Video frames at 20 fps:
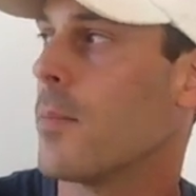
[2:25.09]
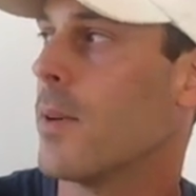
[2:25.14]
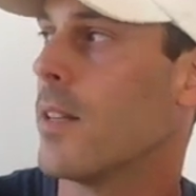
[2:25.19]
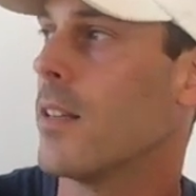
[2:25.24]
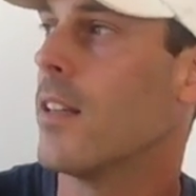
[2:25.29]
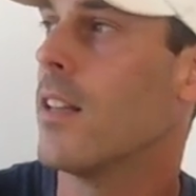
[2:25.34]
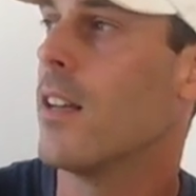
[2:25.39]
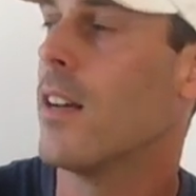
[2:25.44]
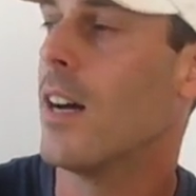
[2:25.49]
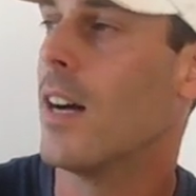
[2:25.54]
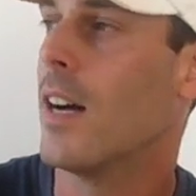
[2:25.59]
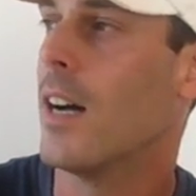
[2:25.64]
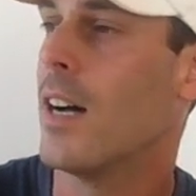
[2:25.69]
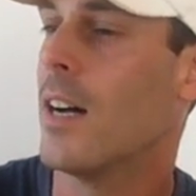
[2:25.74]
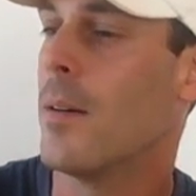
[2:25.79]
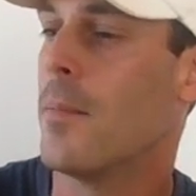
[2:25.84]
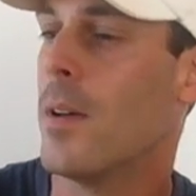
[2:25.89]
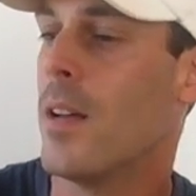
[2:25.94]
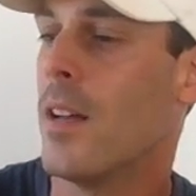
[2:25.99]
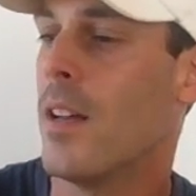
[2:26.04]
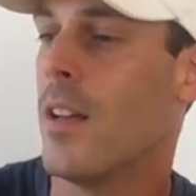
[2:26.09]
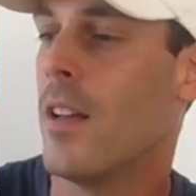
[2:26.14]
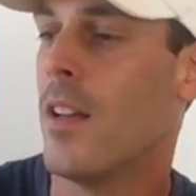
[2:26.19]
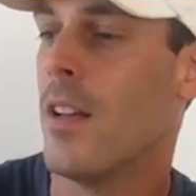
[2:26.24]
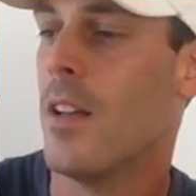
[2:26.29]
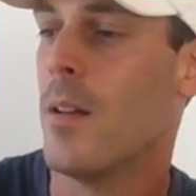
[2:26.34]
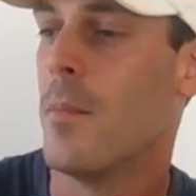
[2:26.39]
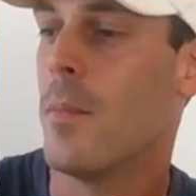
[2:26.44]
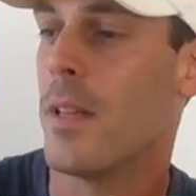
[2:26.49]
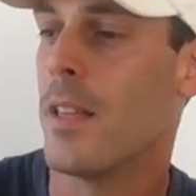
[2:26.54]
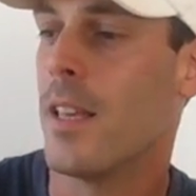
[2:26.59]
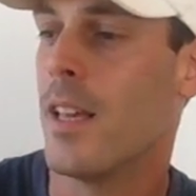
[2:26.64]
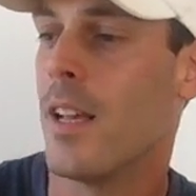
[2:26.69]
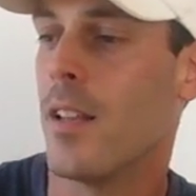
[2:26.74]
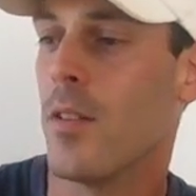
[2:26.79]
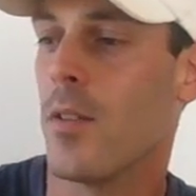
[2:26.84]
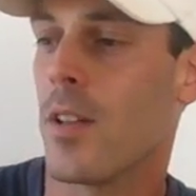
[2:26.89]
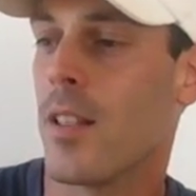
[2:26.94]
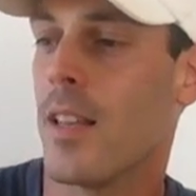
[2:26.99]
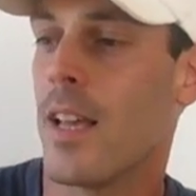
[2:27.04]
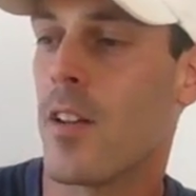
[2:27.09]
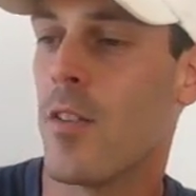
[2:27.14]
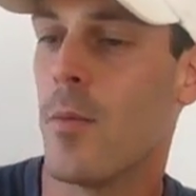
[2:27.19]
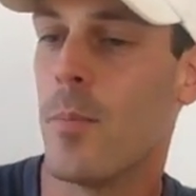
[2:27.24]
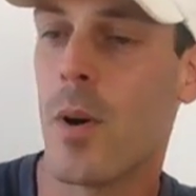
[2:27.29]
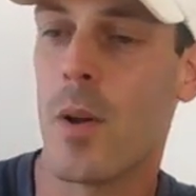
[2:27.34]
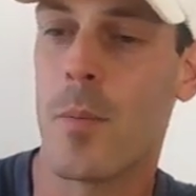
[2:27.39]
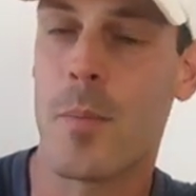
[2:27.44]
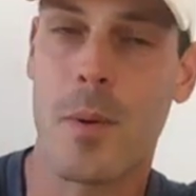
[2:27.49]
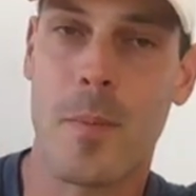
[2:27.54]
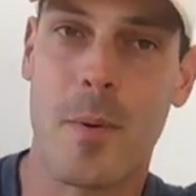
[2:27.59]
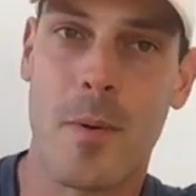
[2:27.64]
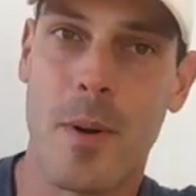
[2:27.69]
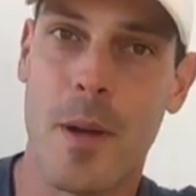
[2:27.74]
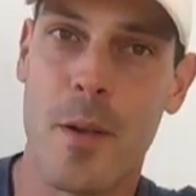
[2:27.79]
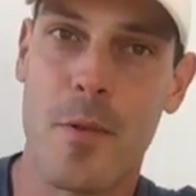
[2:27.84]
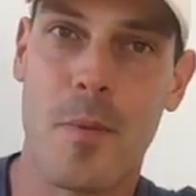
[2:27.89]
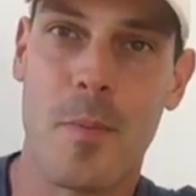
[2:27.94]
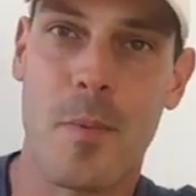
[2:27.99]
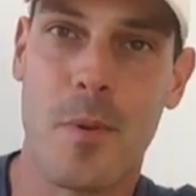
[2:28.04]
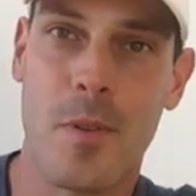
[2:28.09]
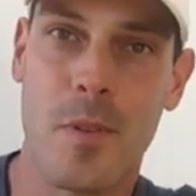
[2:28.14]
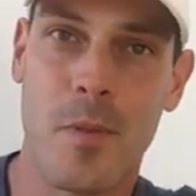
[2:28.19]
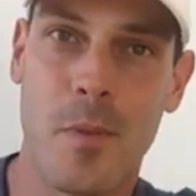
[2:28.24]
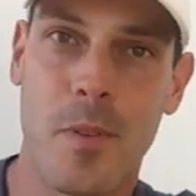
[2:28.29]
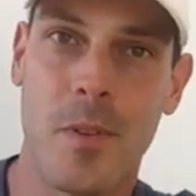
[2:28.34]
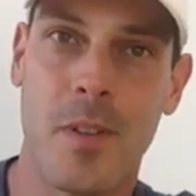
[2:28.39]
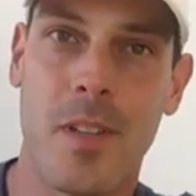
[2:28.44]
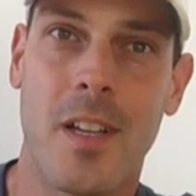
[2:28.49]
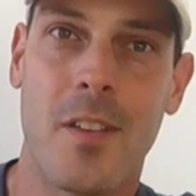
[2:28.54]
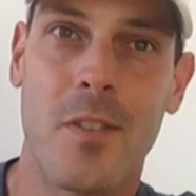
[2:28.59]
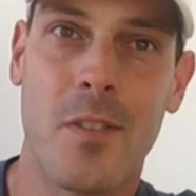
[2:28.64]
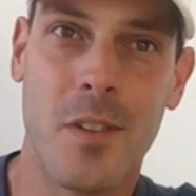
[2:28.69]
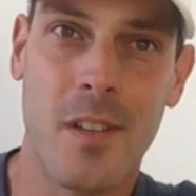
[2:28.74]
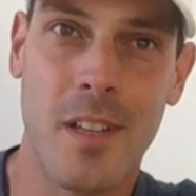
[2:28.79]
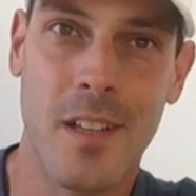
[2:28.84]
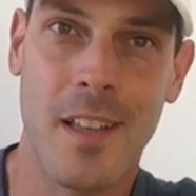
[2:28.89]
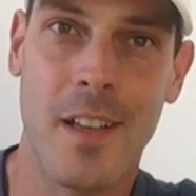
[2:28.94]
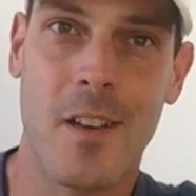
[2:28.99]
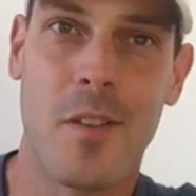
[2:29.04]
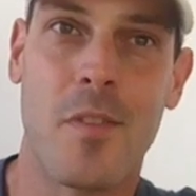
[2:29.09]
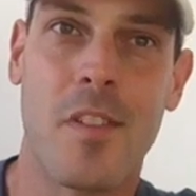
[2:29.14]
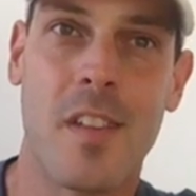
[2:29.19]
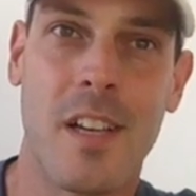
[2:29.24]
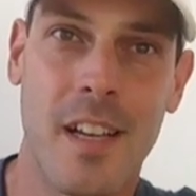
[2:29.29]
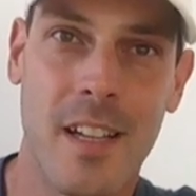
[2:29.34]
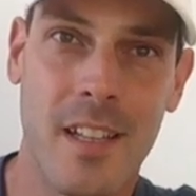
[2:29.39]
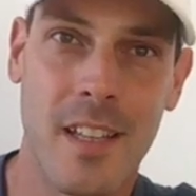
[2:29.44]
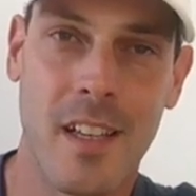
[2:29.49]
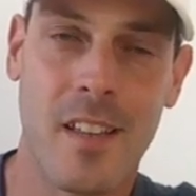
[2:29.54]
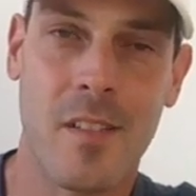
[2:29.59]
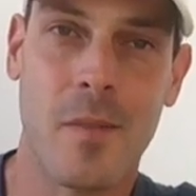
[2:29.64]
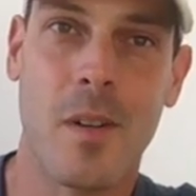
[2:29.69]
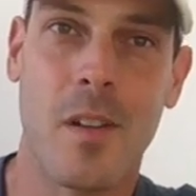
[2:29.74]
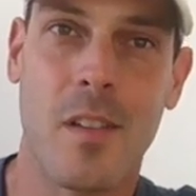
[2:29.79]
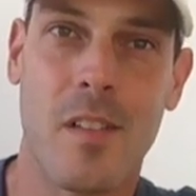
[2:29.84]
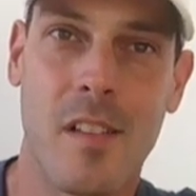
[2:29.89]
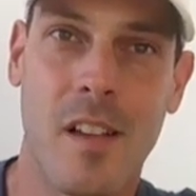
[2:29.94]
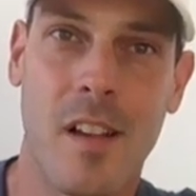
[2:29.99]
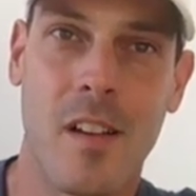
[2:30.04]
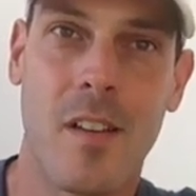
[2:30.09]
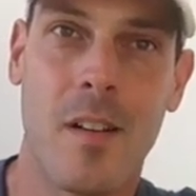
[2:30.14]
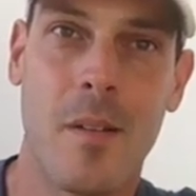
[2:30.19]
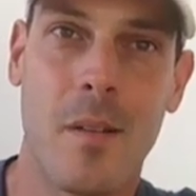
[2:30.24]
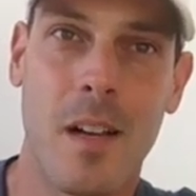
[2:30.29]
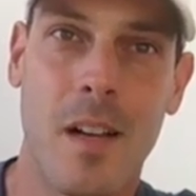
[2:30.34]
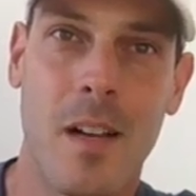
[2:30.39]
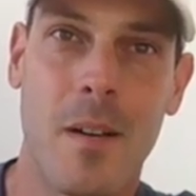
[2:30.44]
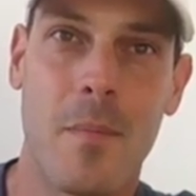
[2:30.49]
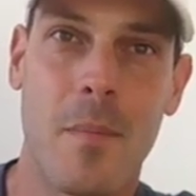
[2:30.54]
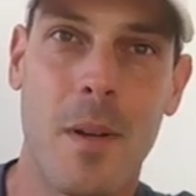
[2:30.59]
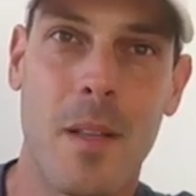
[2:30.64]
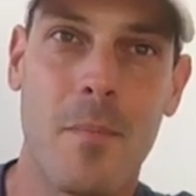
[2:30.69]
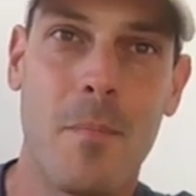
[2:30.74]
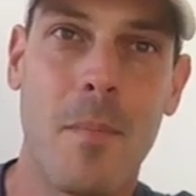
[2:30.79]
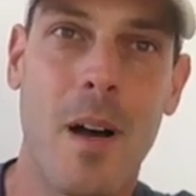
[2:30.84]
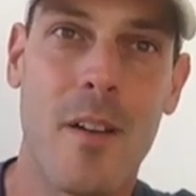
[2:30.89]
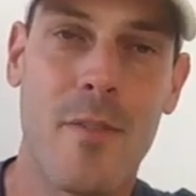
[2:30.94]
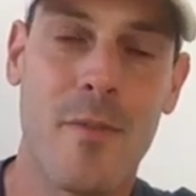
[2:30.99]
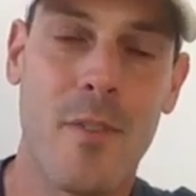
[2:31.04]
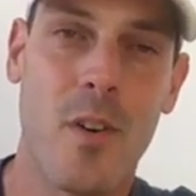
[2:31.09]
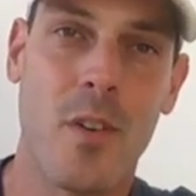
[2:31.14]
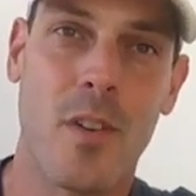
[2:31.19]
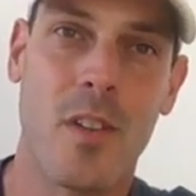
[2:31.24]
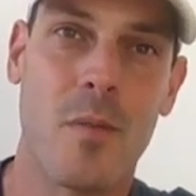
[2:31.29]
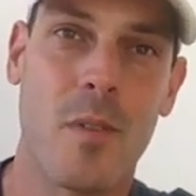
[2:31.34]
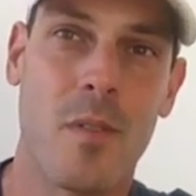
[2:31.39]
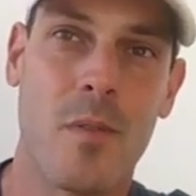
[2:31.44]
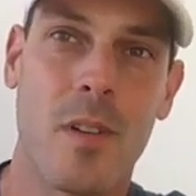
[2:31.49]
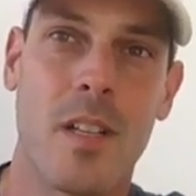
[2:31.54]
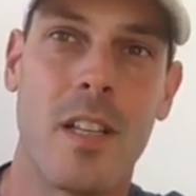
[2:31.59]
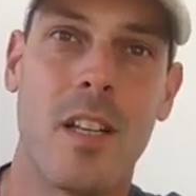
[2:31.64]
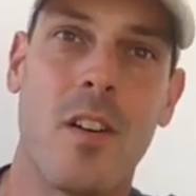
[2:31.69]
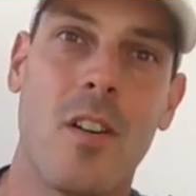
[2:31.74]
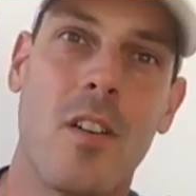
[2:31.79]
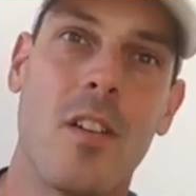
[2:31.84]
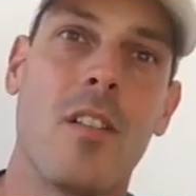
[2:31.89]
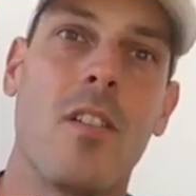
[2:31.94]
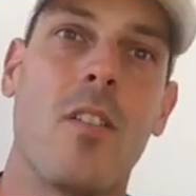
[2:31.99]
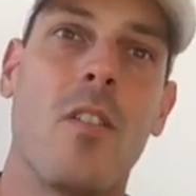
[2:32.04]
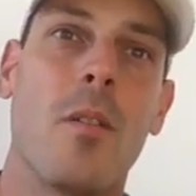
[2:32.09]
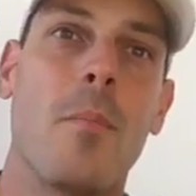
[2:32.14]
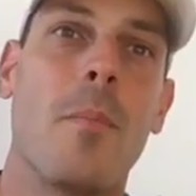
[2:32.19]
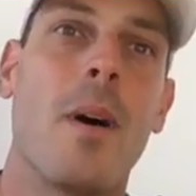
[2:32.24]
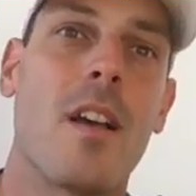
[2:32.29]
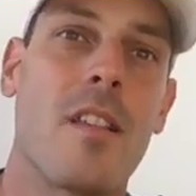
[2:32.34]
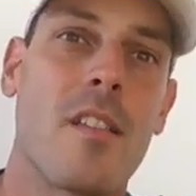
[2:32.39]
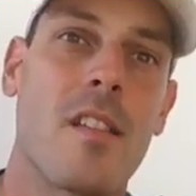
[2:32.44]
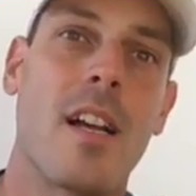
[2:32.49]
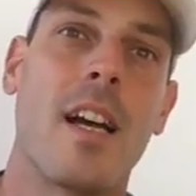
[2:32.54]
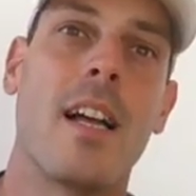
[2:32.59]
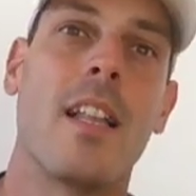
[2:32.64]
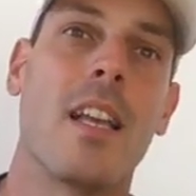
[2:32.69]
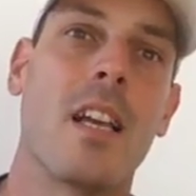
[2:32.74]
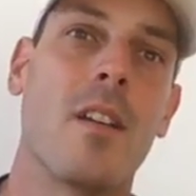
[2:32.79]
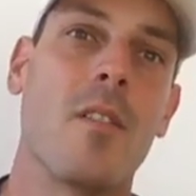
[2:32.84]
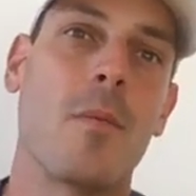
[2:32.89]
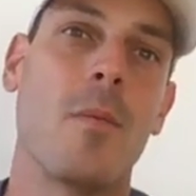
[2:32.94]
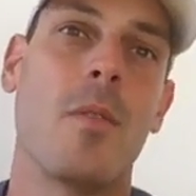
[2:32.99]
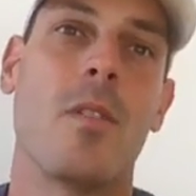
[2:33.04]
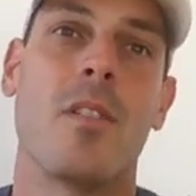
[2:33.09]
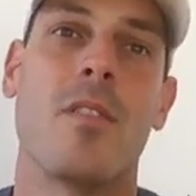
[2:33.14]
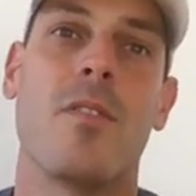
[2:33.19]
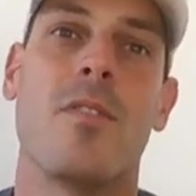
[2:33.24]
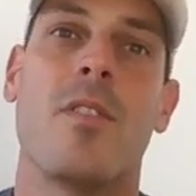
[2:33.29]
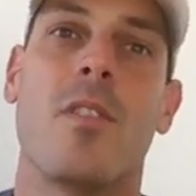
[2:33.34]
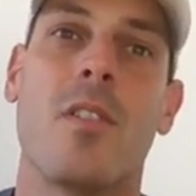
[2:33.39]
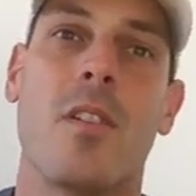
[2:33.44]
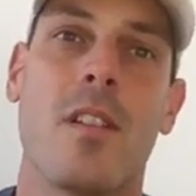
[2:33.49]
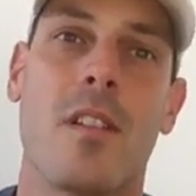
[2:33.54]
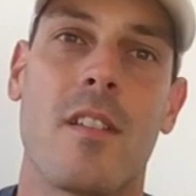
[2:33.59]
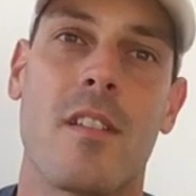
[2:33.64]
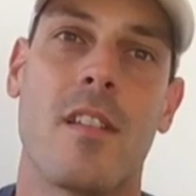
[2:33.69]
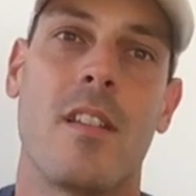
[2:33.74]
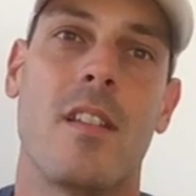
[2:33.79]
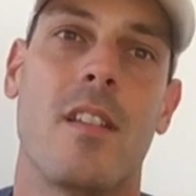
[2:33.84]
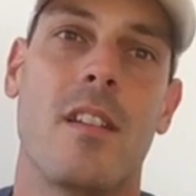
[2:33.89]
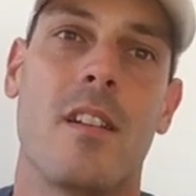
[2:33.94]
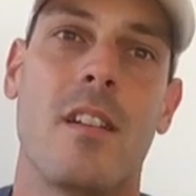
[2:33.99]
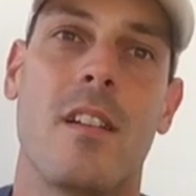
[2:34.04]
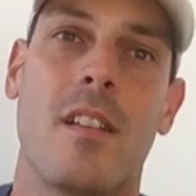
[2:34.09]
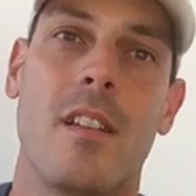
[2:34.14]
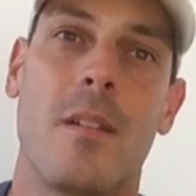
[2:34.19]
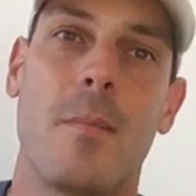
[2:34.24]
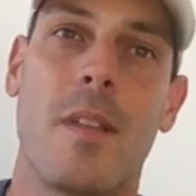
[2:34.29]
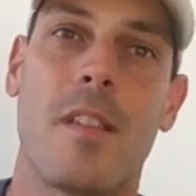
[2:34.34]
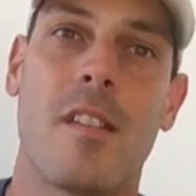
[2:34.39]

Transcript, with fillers: But um, but yeah, look, lack of boat preparation. Bruce will do that soon, and lack of sailing as well. So, um, but my focus was really not on my sailing; it was more on the four and, uh, and the